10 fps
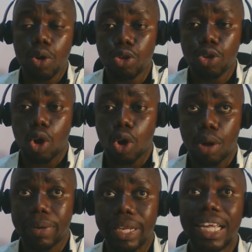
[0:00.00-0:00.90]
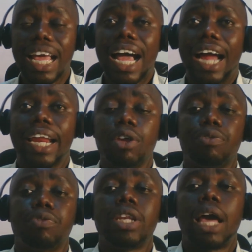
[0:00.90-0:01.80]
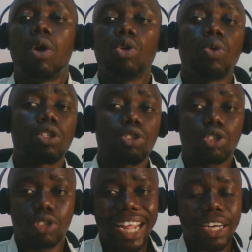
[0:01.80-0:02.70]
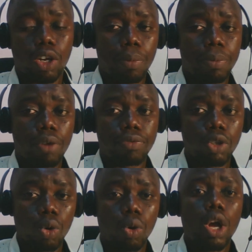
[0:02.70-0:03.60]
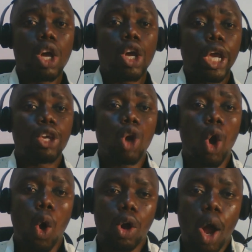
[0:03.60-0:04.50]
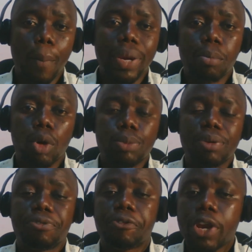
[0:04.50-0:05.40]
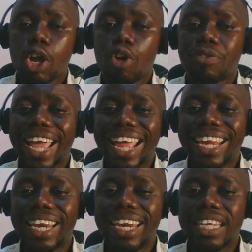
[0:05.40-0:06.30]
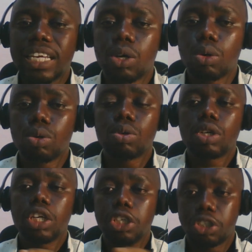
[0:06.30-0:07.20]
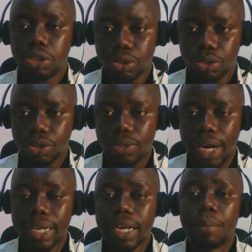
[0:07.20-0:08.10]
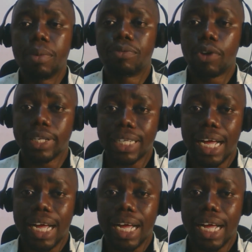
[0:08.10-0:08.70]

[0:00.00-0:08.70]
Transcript: your company, and then you feel like, oh, you want to strike the company off. No, your company must be free of any legal issues, right, before it can